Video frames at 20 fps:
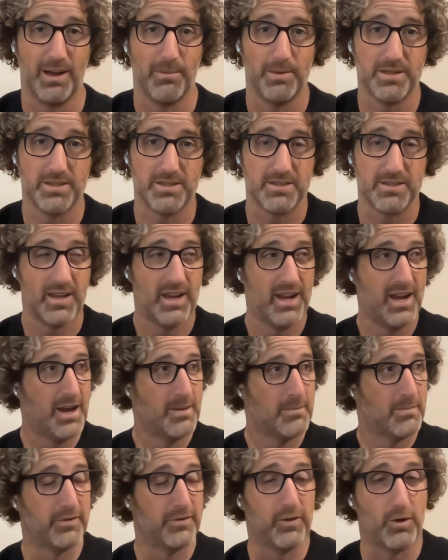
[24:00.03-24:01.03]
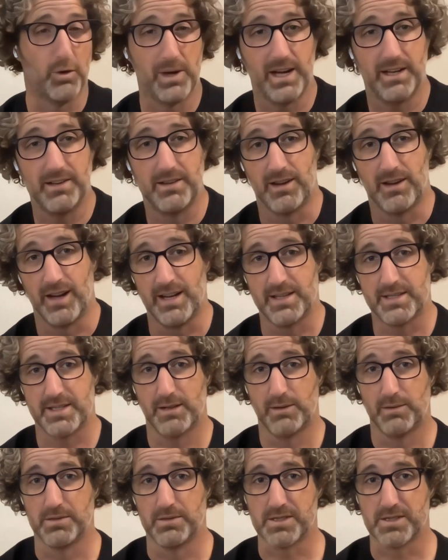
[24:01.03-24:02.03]
business. Before we had
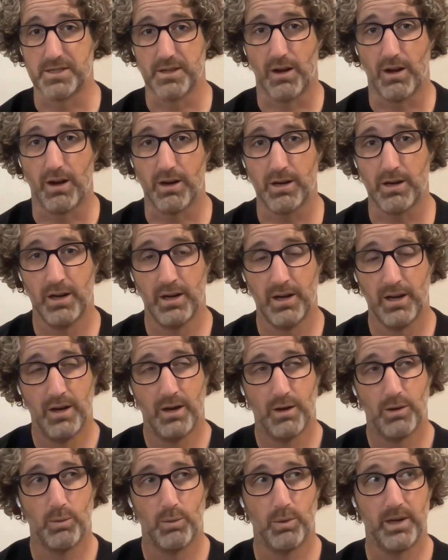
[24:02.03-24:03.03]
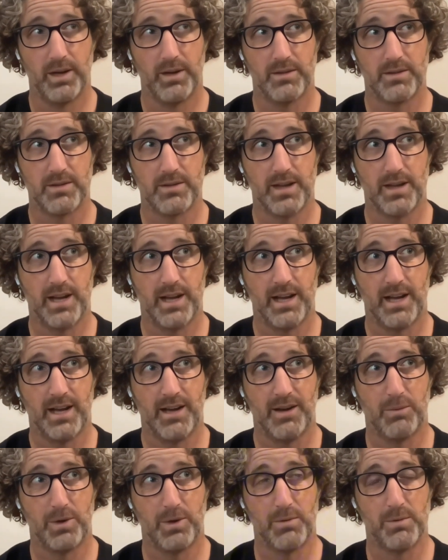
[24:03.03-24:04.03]
ISO and SOC, we
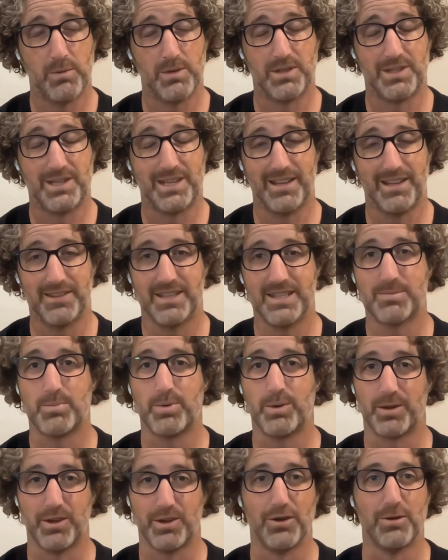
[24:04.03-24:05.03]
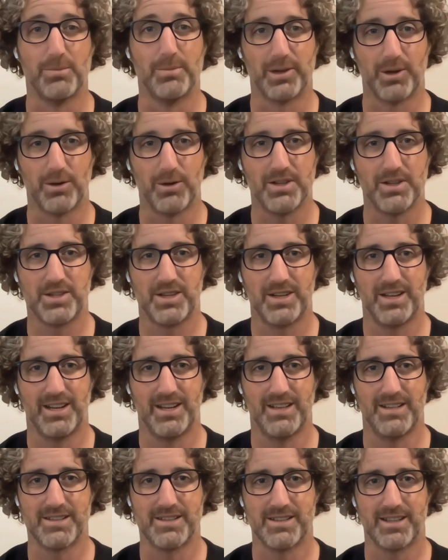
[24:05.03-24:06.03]
would get these procurement
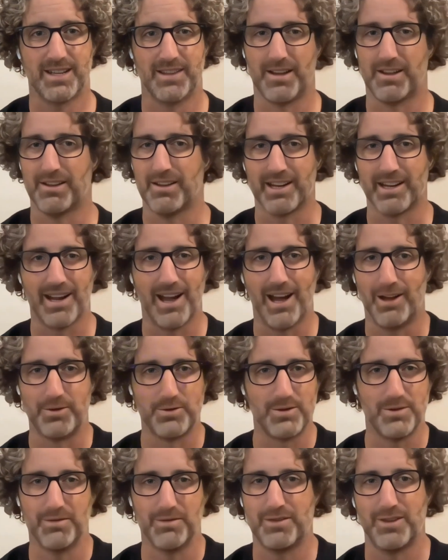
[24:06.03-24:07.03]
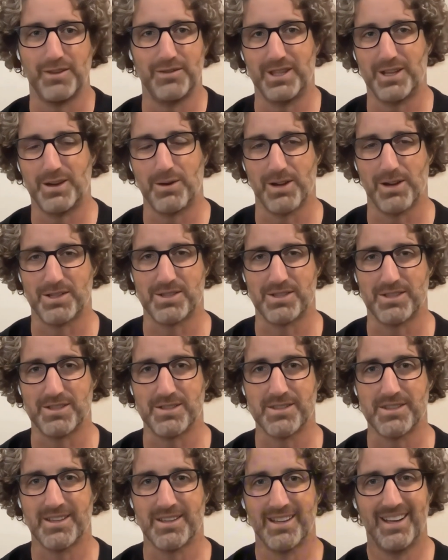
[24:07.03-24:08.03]
questionnaires, and they're like 150
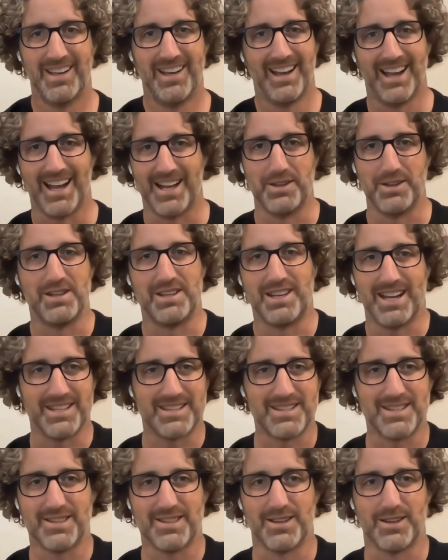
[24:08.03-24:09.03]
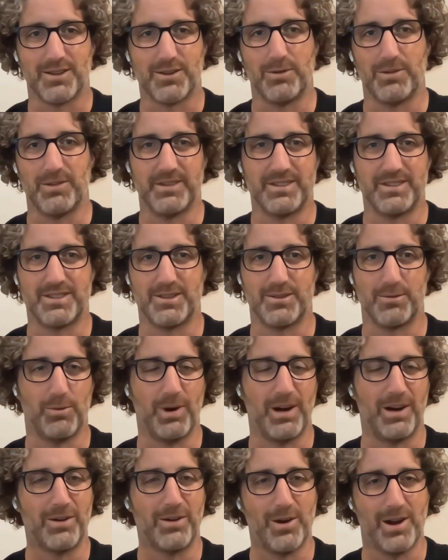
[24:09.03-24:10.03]
questions. And you get to
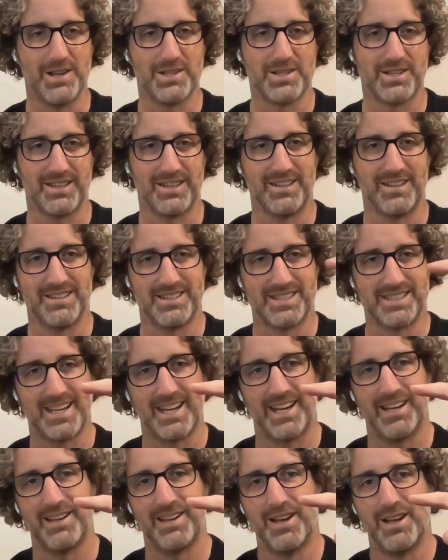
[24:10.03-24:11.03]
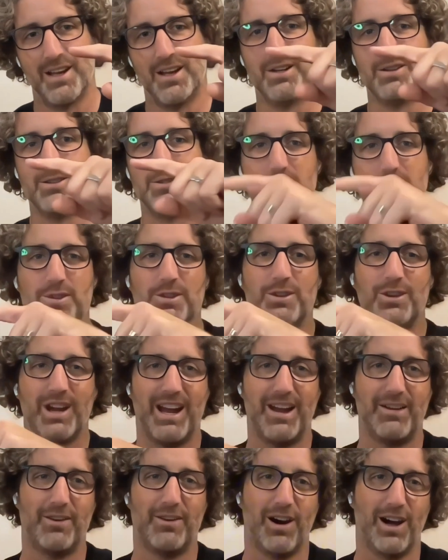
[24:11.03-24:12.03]
one question and you'd say, "Do you
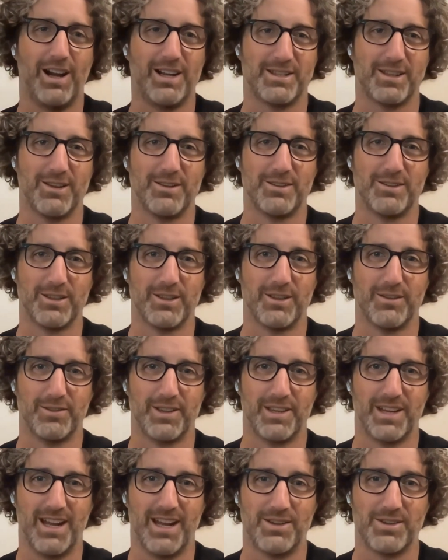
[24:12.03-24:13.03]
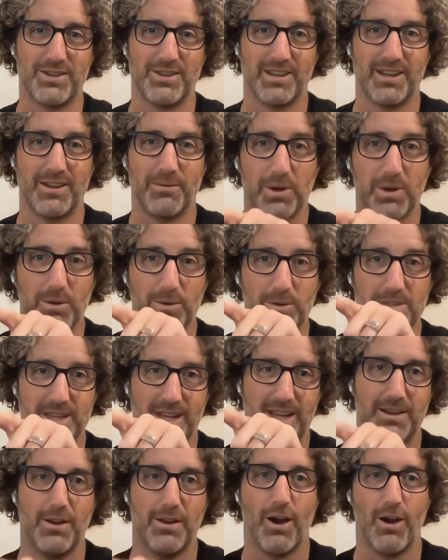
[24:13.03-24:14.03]
have ISO certification?" And we would
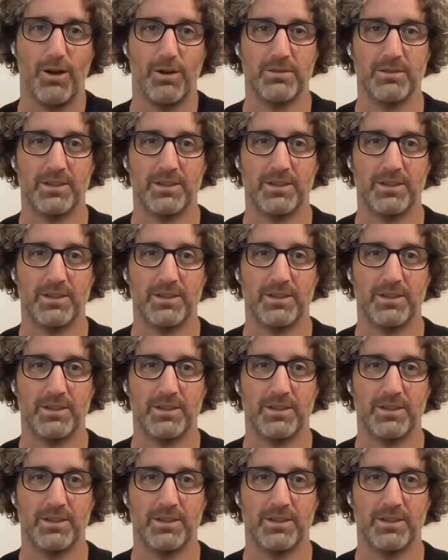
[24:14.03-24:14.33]
say no,